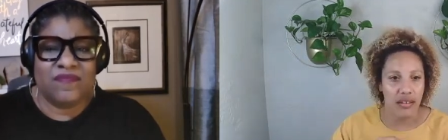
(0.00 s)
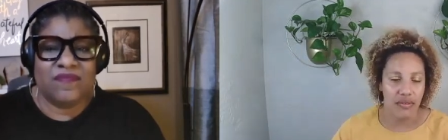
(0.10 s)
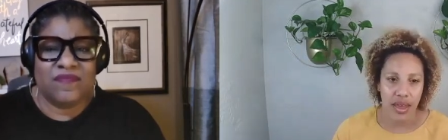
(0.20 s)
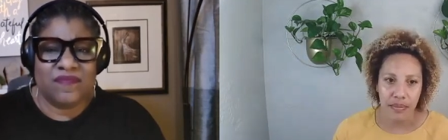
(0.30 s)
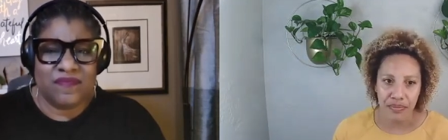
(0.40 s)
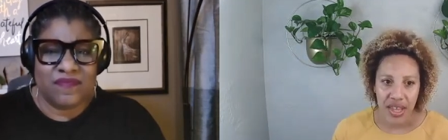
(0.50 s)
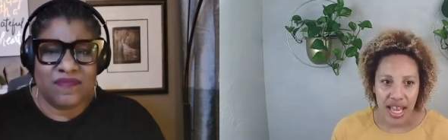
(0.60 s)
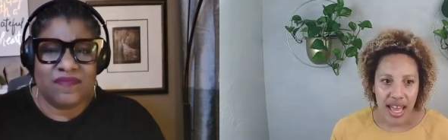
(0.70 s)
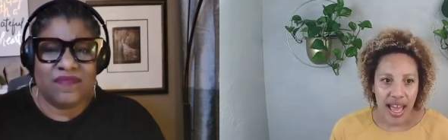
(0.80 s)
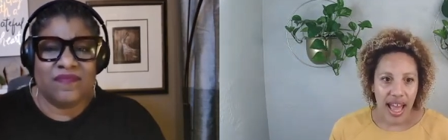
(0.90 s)
Speaker 1: of them.
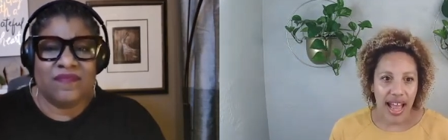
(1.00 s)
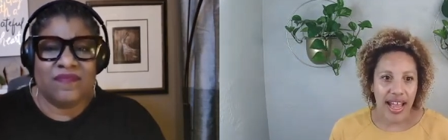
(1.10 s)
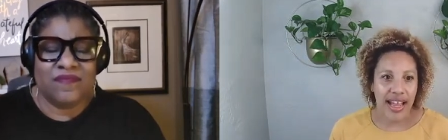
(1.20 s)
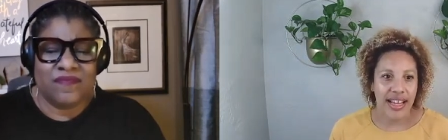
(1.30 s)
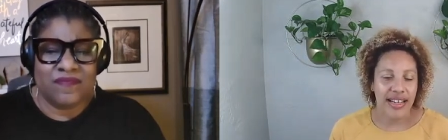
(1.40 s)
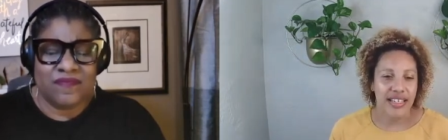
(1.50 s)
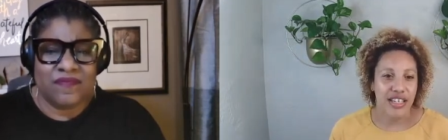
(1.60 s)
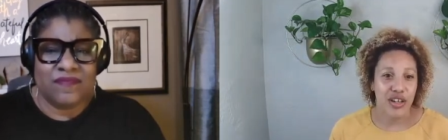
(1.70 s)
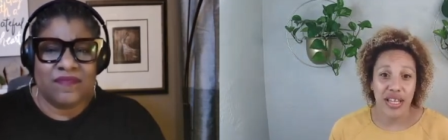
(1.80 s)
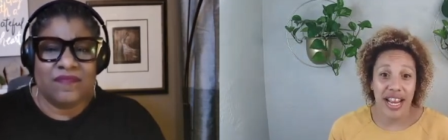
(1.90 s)
And,
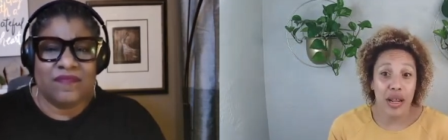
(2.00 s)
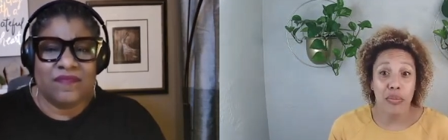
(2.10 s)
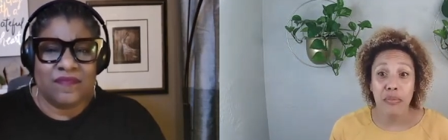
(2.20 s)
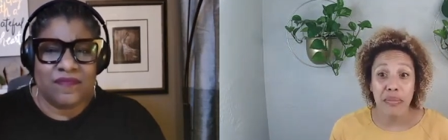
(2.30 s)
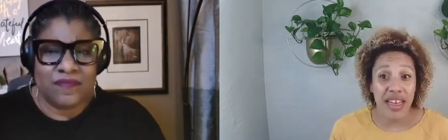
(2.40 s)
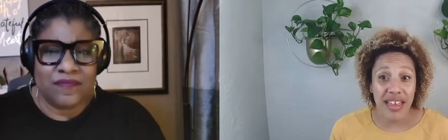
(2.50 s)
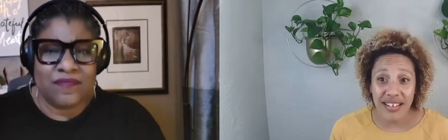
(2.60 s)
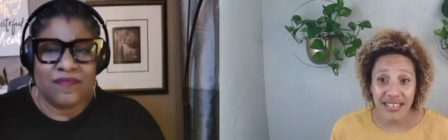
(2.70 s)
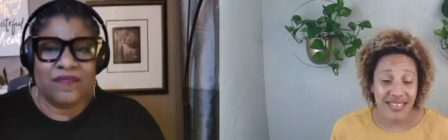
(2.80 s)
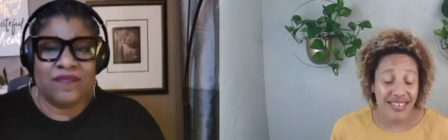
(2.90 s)
you know, laid up in
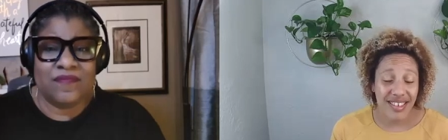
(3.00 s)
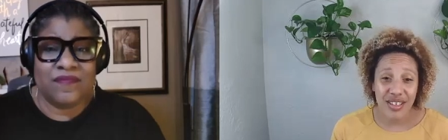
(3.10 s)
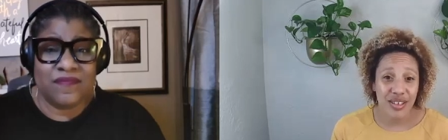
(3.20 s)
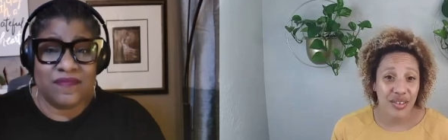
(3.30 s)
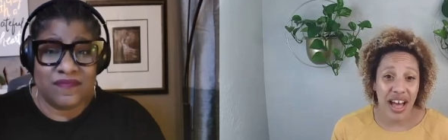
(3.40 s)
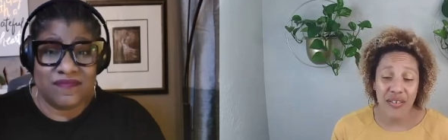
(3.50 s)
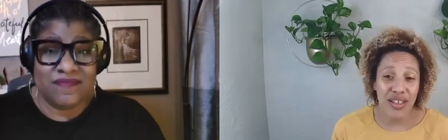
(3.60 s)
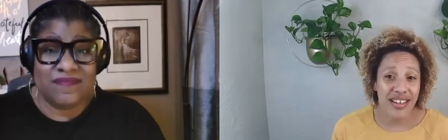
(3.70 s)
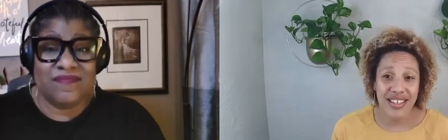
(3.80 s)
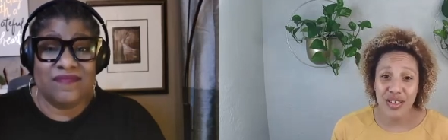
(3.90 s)
bed, you don't have
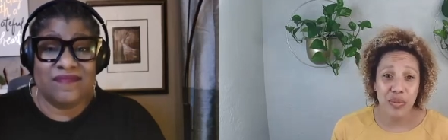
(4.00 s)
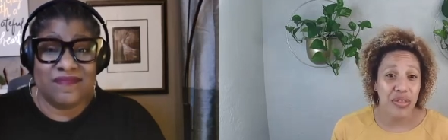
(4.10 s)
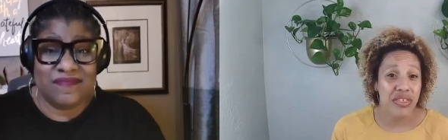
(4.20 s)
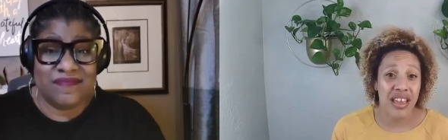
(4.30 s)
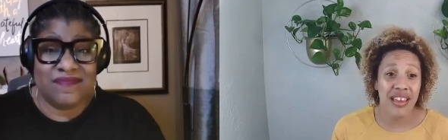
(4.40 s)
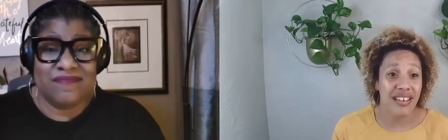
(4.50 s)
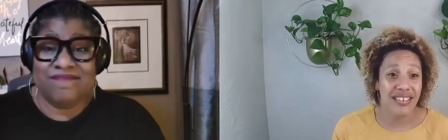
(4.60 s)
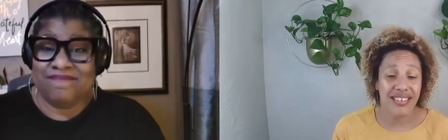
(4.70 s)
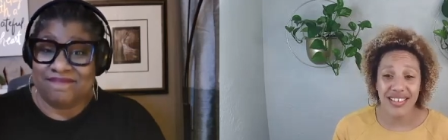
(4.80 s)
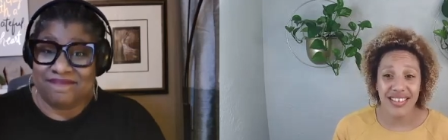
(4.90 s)
a lot to do but think.
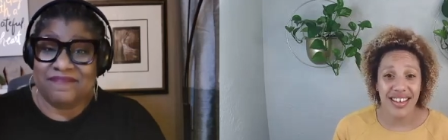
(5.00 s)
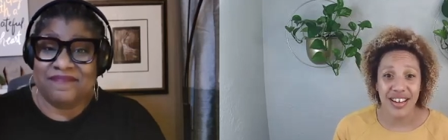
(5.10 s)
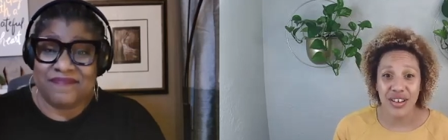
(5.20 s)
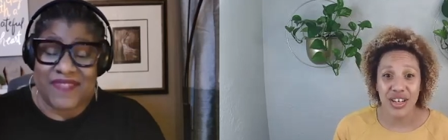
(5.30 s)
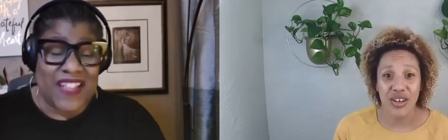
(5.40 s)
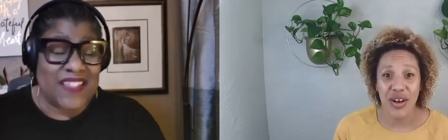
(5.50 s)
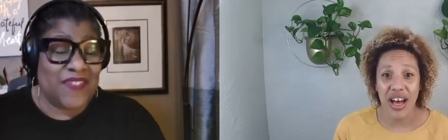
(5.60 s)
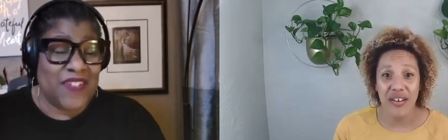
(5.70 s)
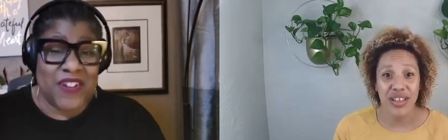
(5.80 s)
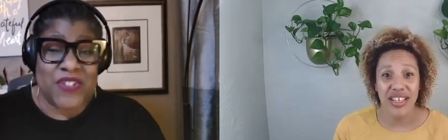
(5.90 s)
You know, That's you don't
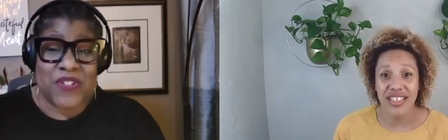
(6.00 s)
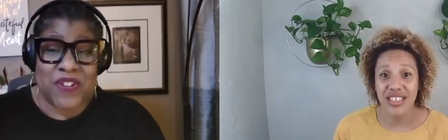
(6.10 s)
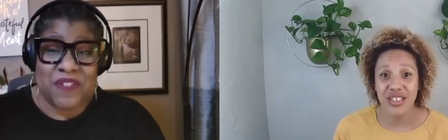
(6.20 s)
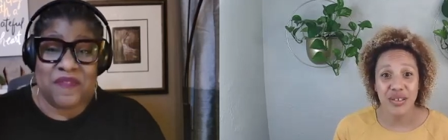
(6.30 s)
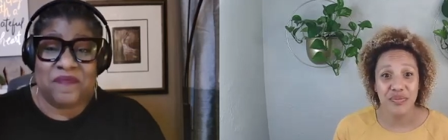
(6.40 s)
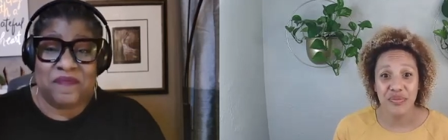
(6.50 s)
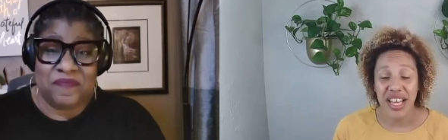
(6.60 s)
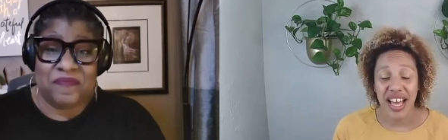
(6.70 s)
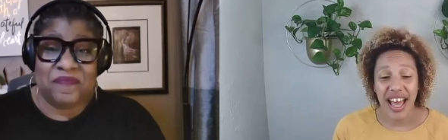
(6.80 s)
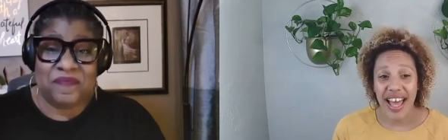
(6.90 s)
very
Speaker 2: true. Do.
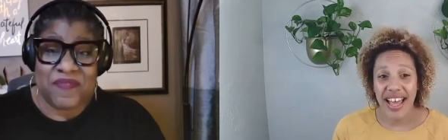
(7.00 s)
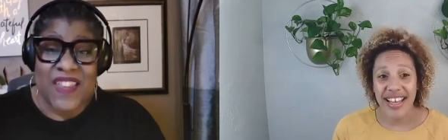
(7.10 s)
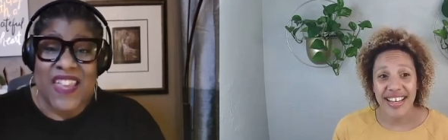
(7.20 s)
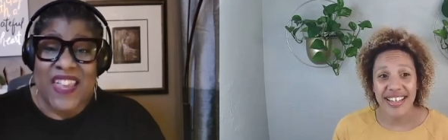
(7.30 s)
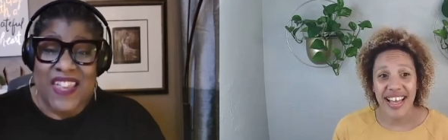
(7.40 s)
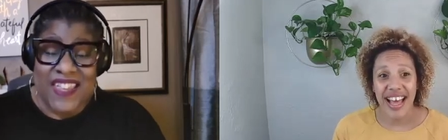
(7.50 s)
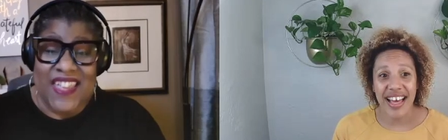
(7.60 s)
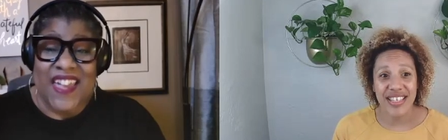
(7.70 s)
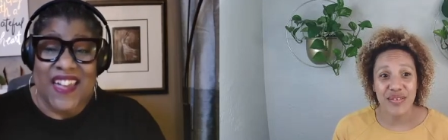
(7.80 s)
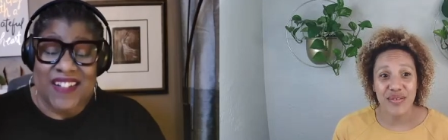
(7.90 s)
Speaker 1: And yeah.
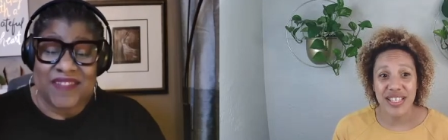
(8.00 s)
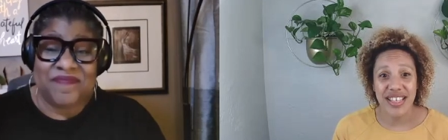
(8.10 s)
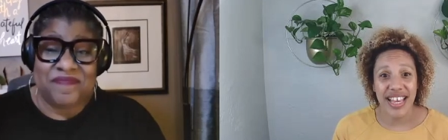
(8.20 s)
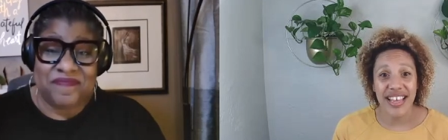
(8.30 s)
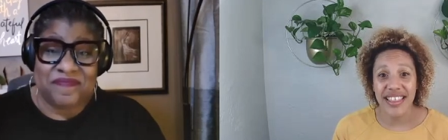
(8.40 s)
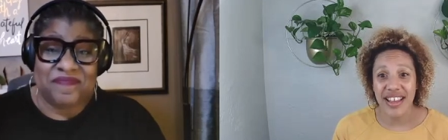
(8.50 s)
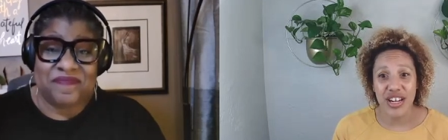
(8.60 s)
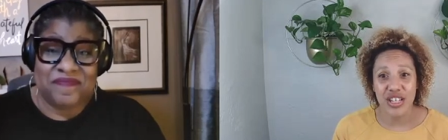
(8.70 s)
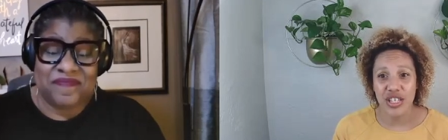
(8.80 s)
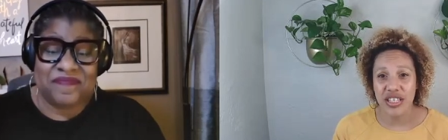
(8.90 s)
as I was laying
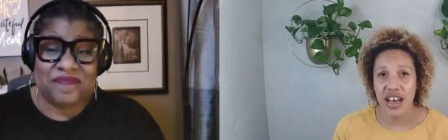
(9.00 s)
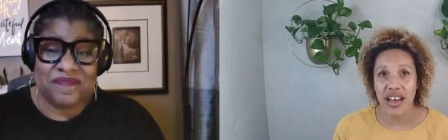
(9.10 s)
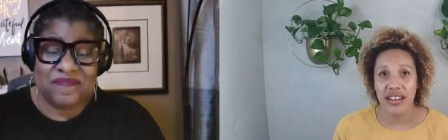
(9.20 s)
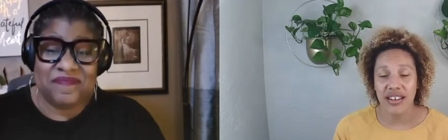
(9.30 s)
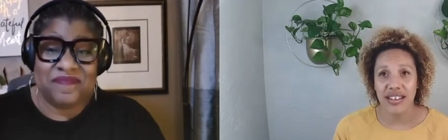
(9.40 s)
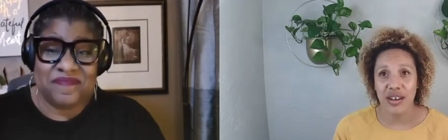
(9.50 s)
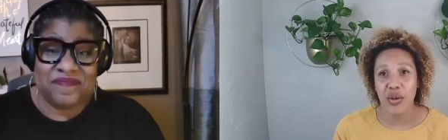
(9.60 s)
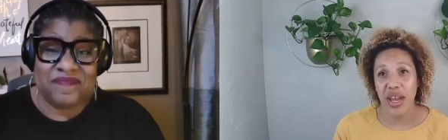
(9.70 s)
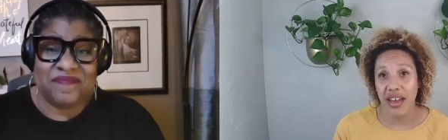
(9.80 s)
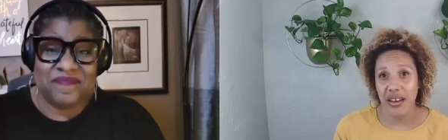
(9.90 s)
there, I just thought,
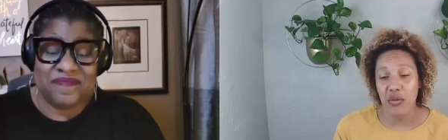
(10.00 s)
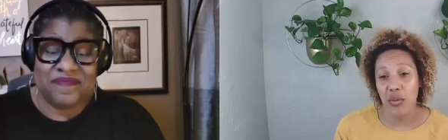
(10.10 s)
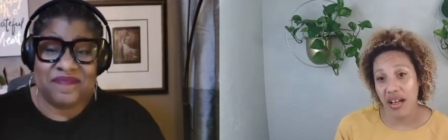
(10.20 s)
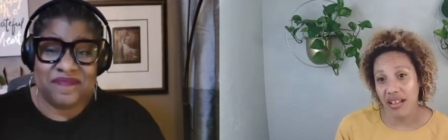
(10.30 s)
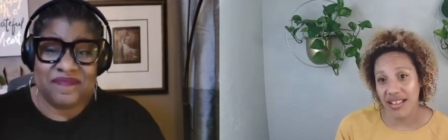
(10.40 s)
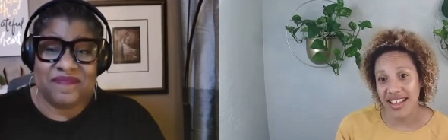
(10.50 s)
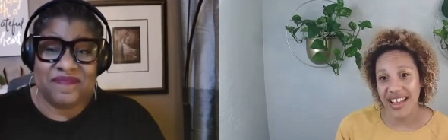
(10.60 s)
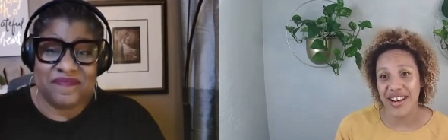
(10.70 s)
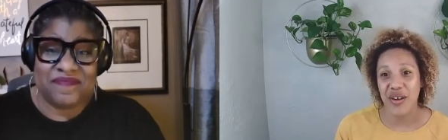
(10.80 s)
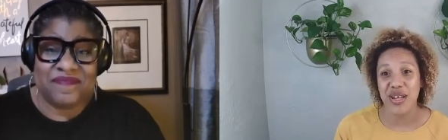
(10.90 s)
okay, well,
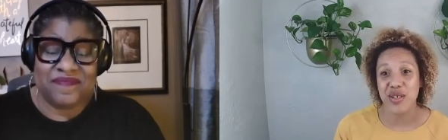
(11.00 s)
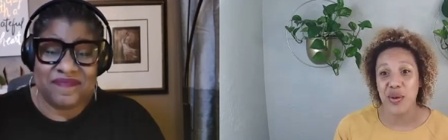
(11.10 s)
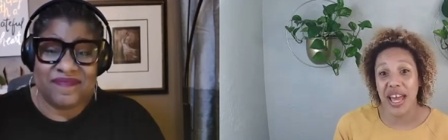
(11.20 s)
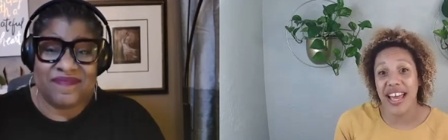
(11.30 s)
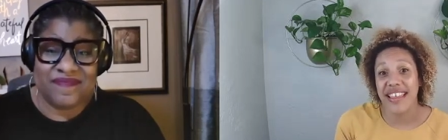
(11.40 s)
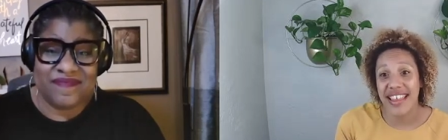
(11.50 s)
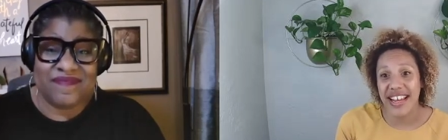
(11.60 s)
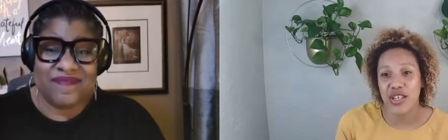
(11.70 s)
you know, it's okay that I